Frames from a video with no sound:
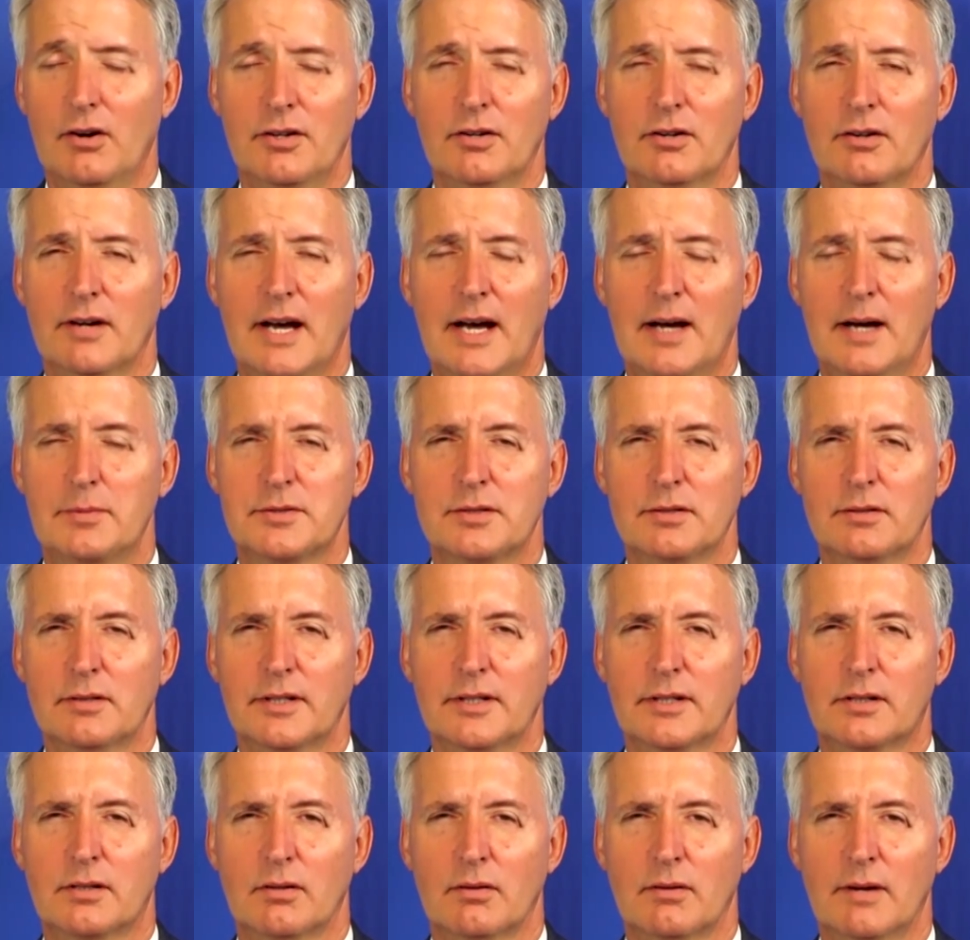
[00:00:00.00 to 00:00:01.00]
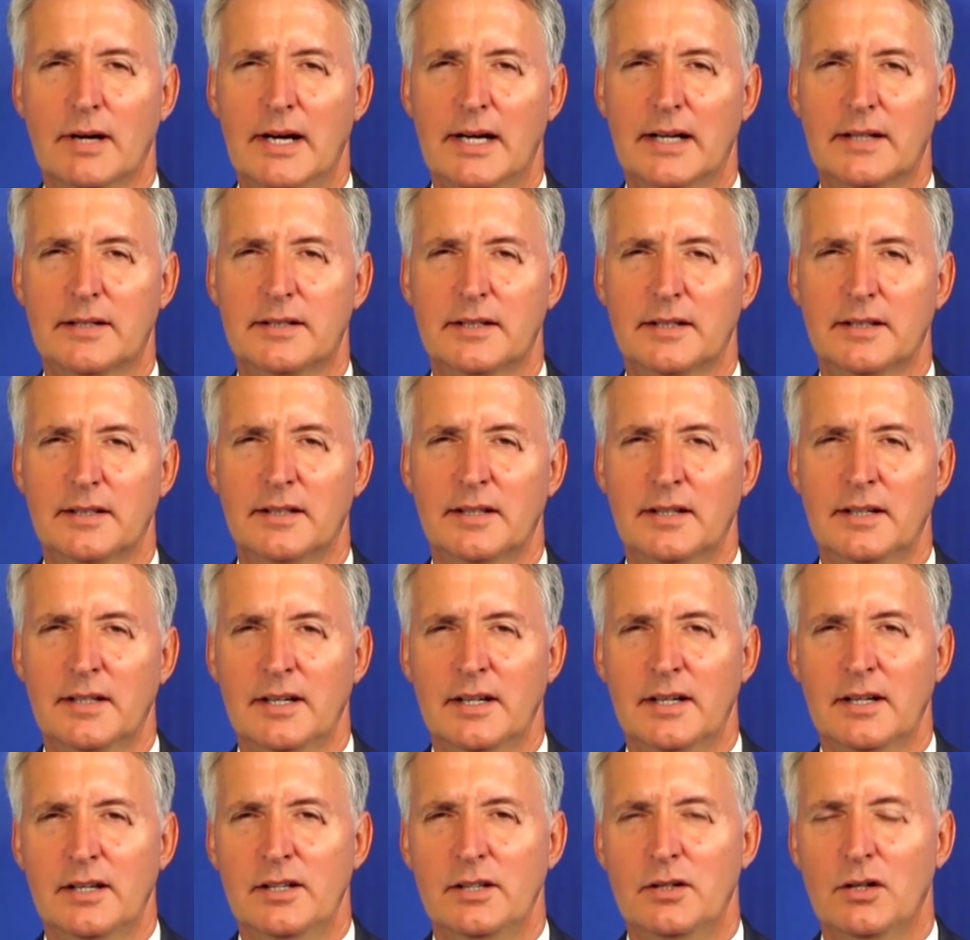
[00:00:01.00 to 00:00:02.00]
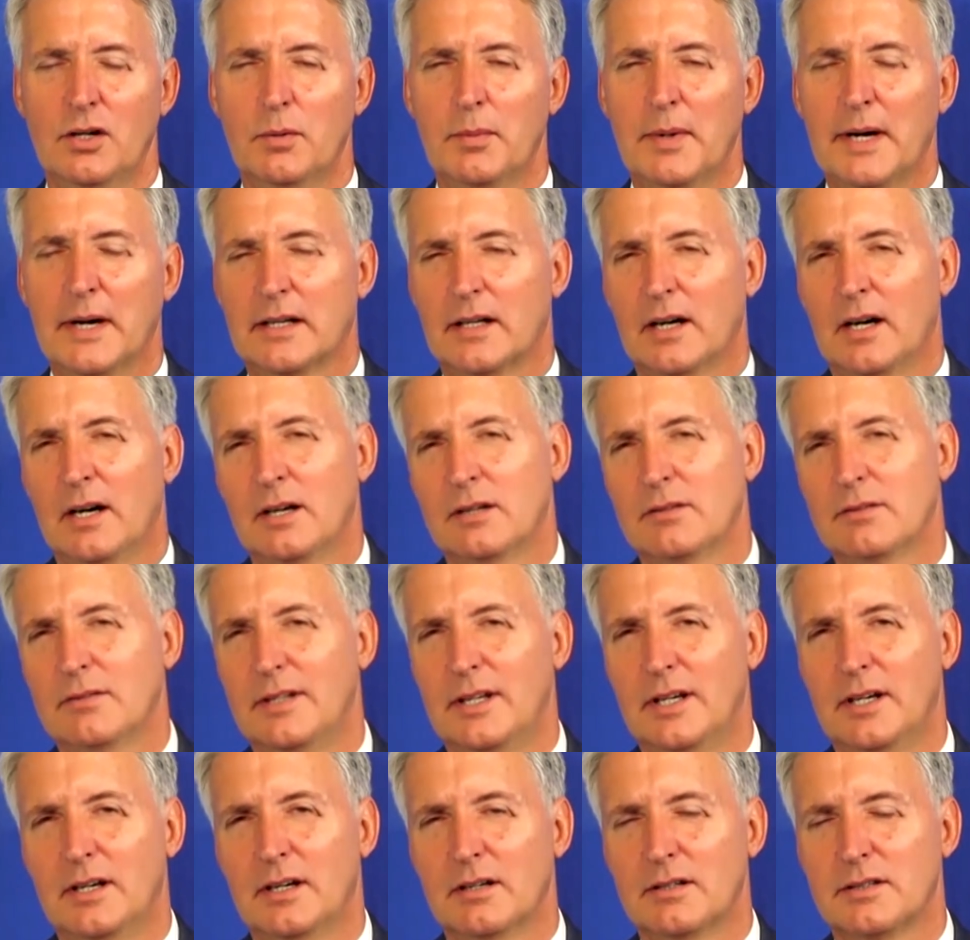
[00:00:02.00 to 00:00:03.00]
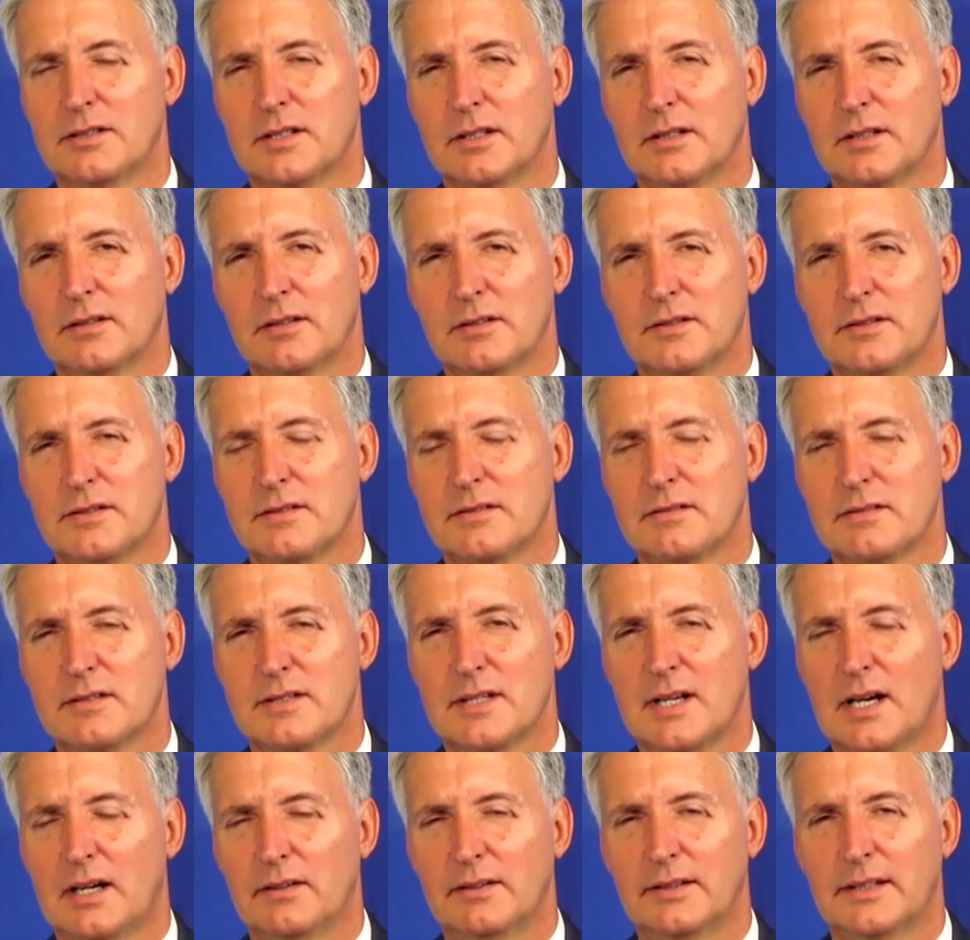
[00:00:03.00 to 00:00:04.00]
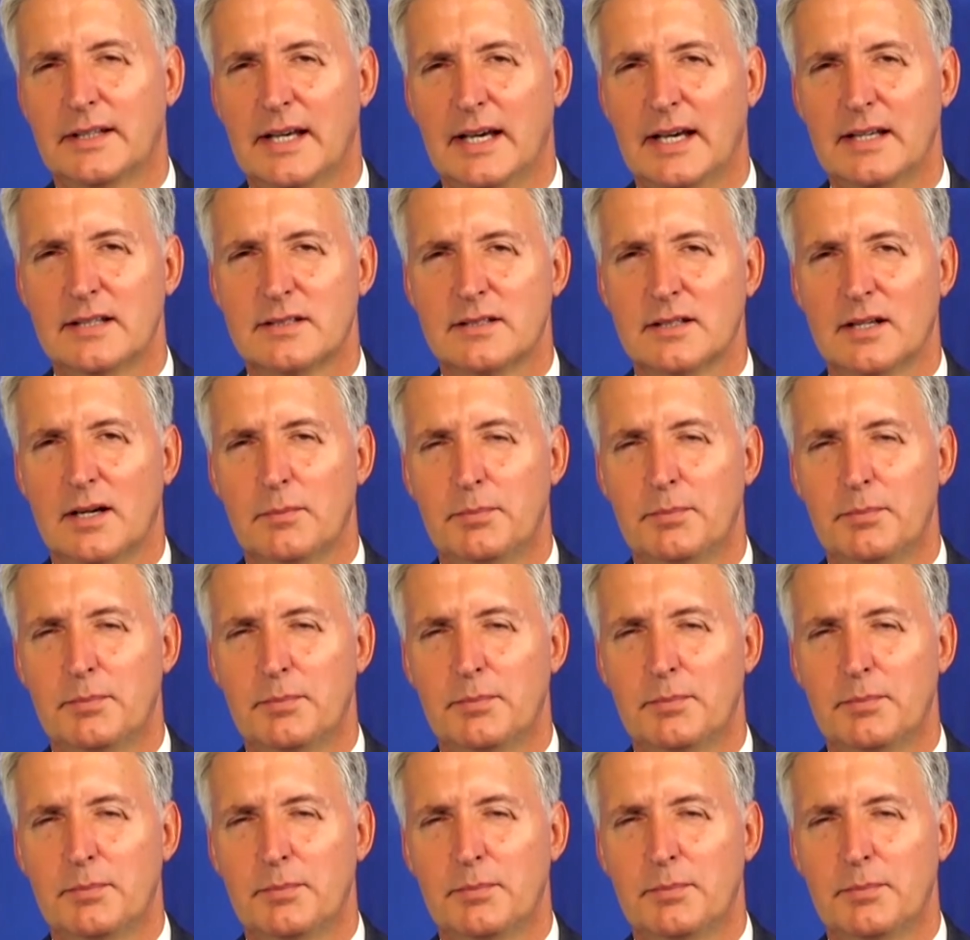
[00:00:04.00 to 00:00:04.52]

absolutely correct. And you go back 100 years and there's solid case law.